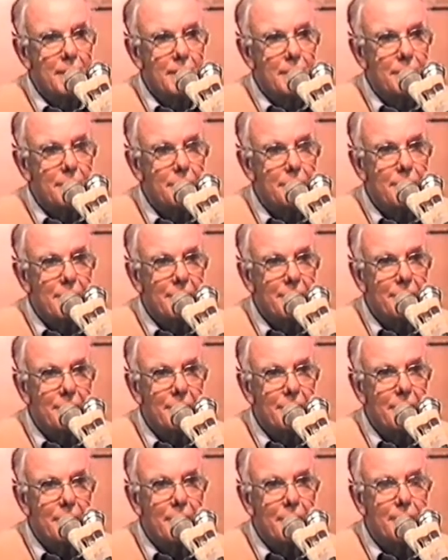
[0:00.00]
who you may have
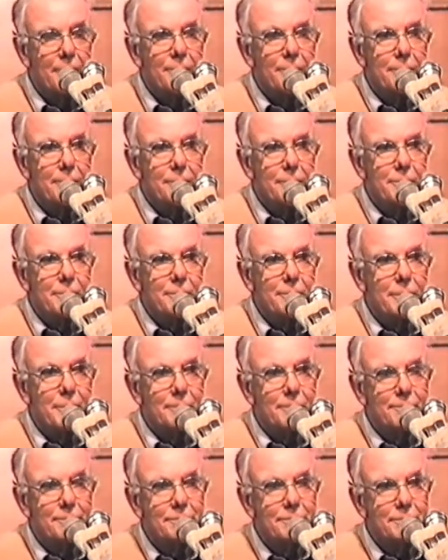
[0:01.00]
heard of, who
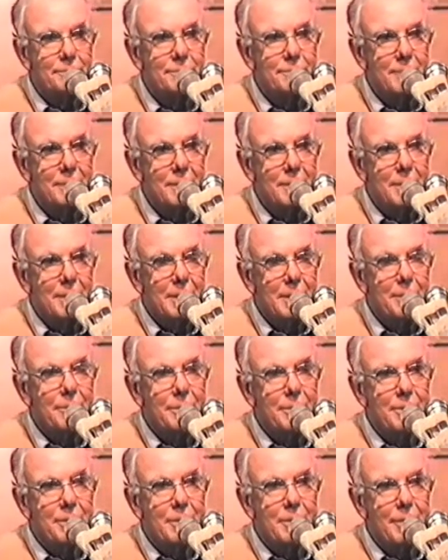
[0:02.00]

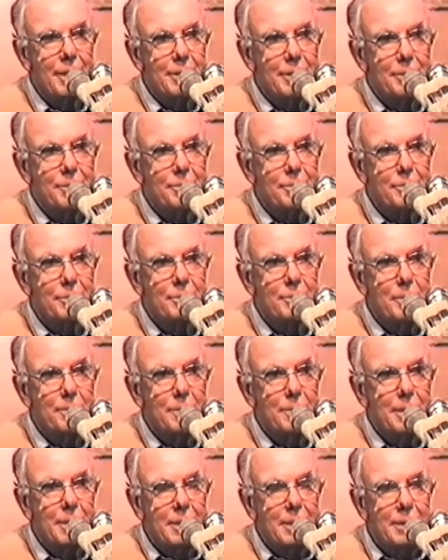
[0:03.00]
was courageous or
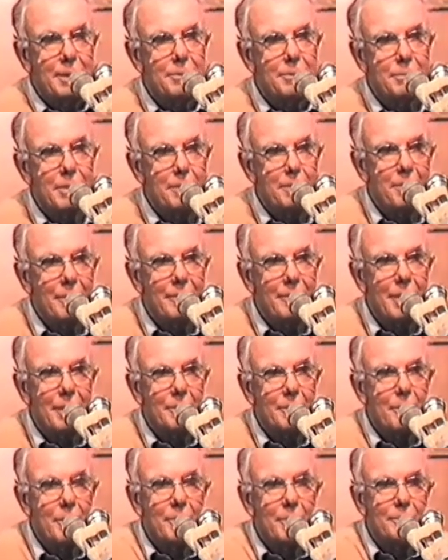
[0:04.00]
stupid. He's already been around
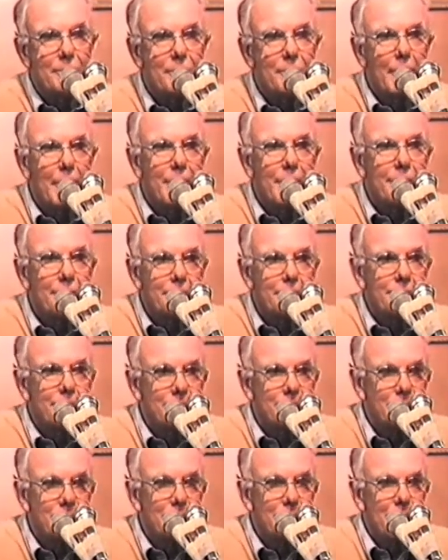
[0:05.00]
the world twice,
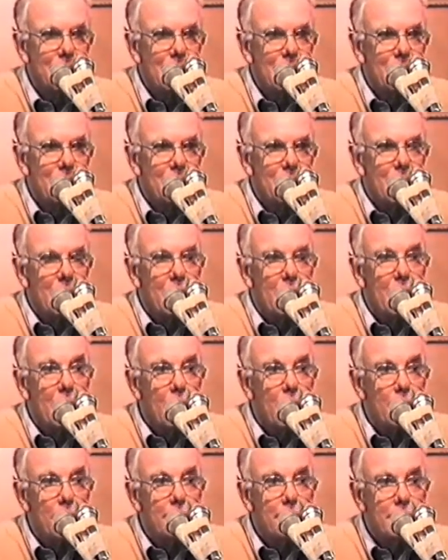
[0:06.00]

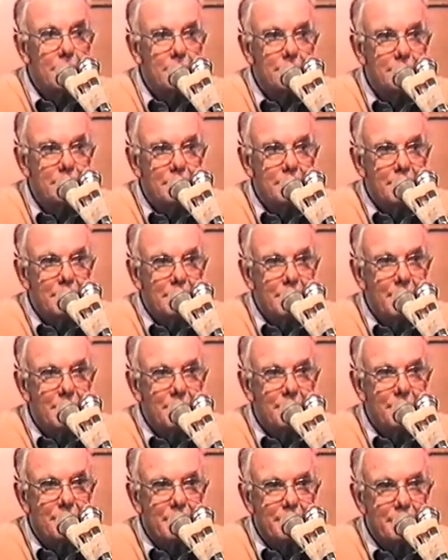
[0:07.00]
alone, in a
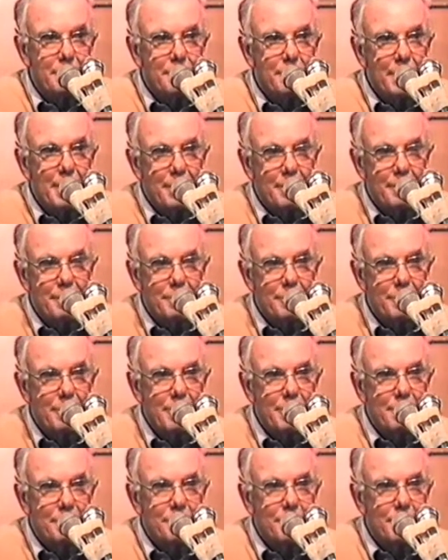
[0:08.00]
sort of about a
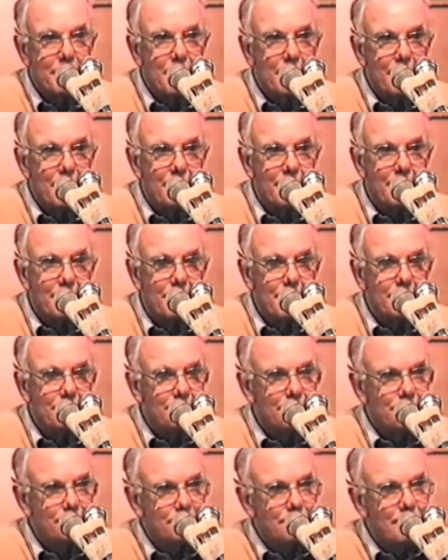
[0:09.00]
20-foot yacht or something.
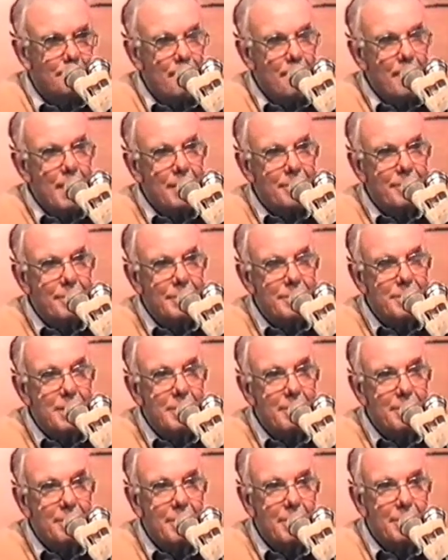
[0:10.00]
So he's
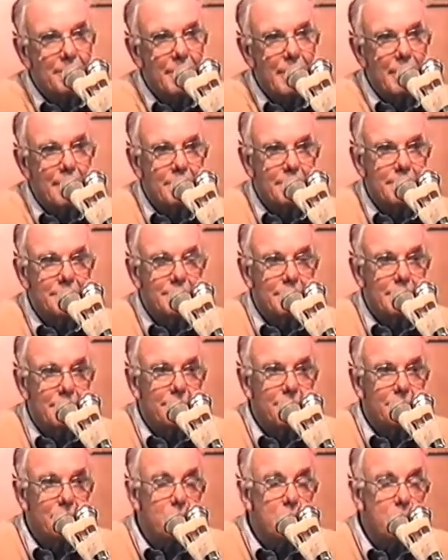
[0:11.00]
now going around
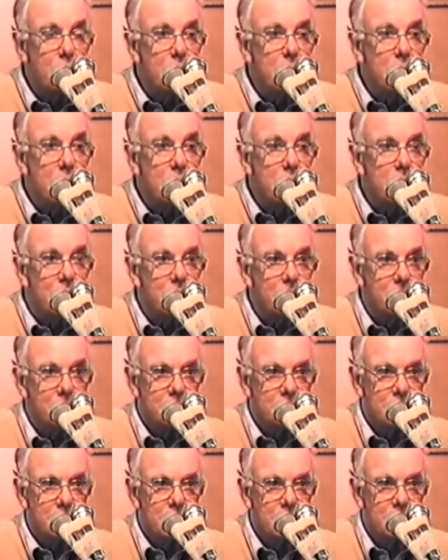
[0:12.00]
for 2 years
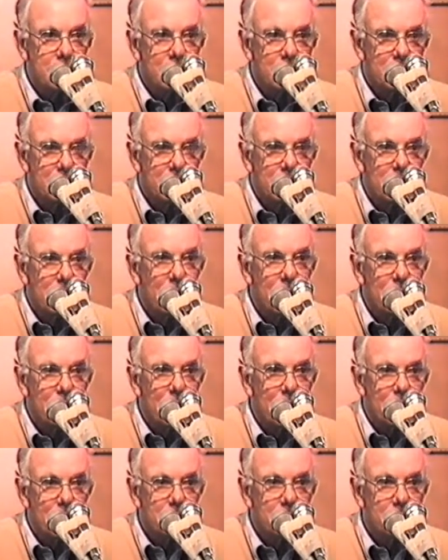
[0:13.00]
on his
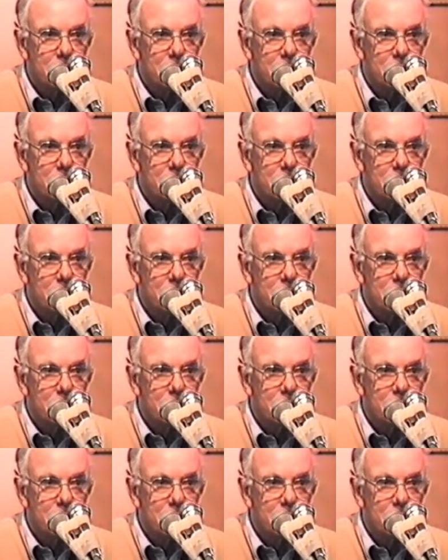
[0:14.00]
own.